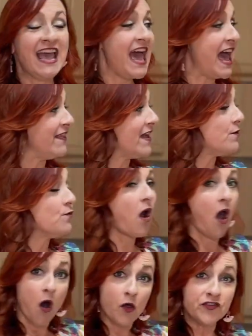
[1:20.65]
And then
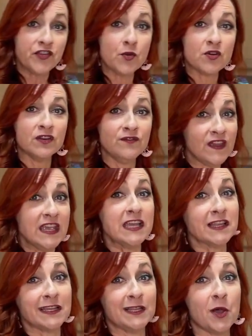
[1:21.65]
also
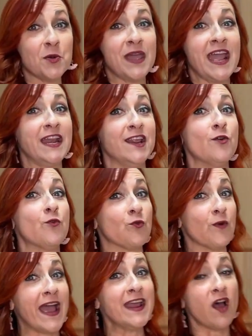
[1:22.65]
conveniently located
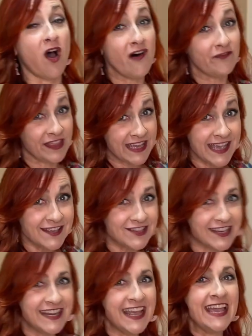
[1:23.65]
right off the
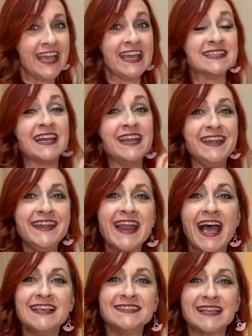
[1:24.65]
kitchen is a
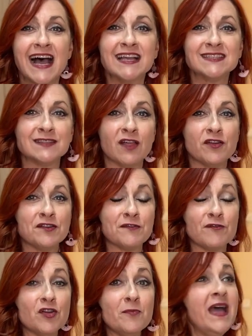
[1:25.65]
nice sized laundry
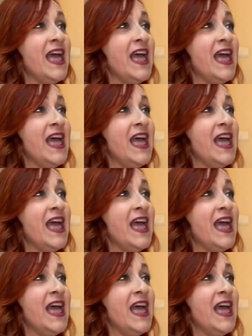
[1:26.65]
room,